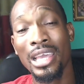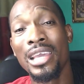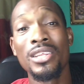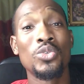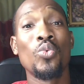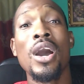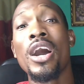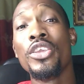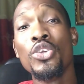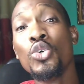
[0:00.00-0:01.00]
It is
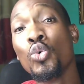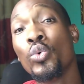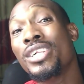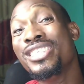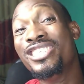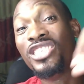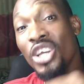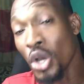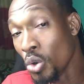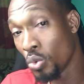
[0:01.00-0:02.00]
what you will
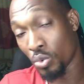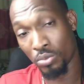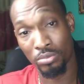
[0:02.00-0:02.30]
do